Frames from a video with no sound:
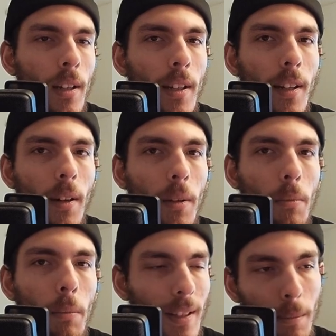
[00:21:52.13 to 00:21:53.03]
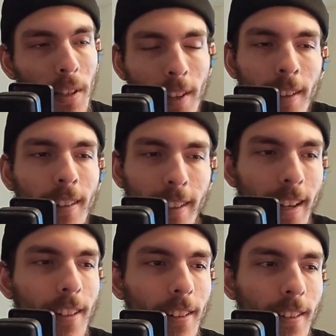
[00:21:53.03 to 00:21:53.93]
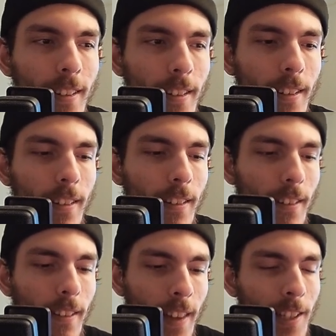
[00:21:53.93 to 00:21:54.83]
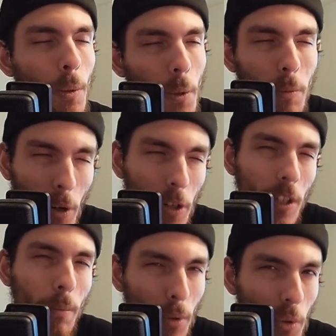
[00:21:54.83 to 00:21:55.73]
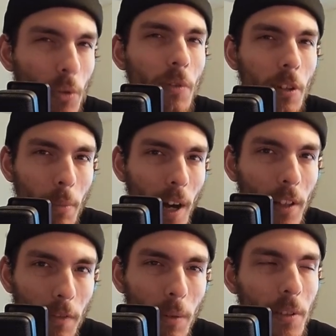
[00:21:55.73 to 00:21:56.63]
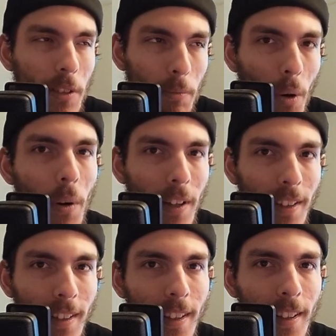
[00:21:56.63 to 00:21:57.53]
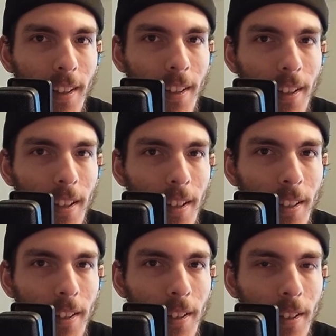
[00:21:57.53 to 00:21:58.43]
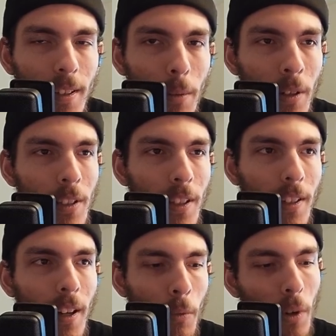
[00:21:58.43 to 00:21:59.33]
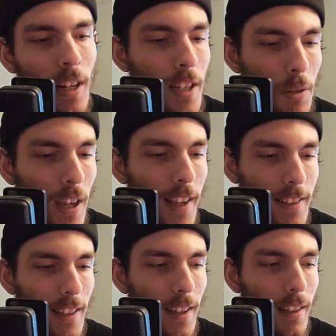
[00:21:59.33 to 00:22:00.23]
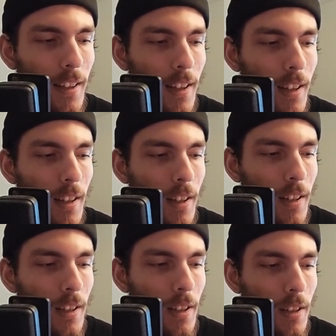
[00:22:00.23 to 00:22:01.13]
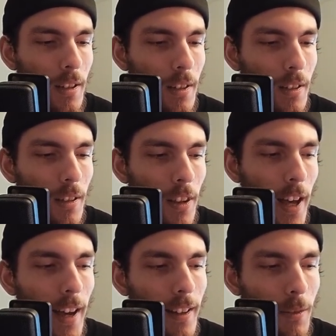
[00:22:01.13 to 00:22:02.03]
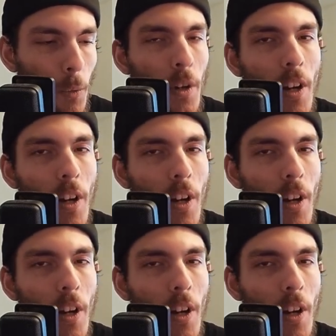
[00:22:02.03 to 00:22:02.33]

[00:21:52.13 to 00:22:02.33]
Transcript: you know but but then again that's almost percy proving polyphemus's point where it's like on one hand you can't say that we're